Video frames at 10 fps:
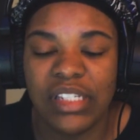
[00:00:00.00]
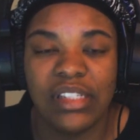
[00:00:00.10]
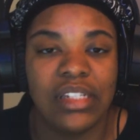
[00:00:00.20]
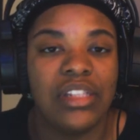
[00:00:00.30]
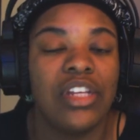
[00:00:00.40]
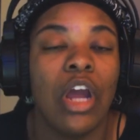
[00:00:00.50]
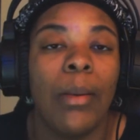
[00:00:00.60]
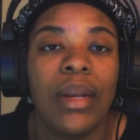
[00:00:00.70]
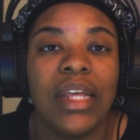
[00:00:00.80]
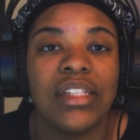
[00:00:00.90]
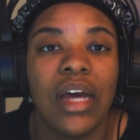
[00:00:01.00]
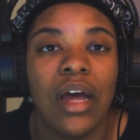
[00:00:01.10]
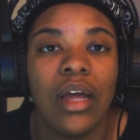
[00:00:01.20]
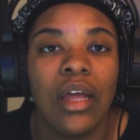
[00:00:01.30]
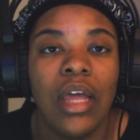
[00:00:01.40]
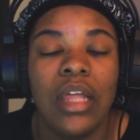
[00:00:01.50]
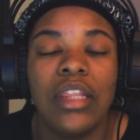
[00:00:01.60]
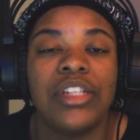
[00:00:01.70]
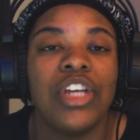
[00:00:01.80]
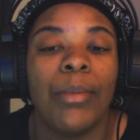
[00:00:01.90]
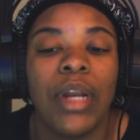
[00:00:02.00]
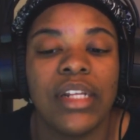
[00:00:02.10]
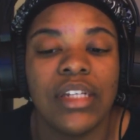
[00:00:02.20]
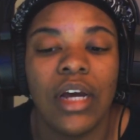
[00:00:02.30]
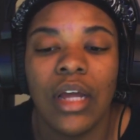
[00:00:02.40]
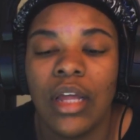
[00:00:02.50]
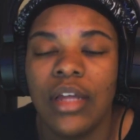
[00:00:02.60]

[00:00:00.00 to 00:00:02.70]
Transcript: Is it Terminator, the Terminator,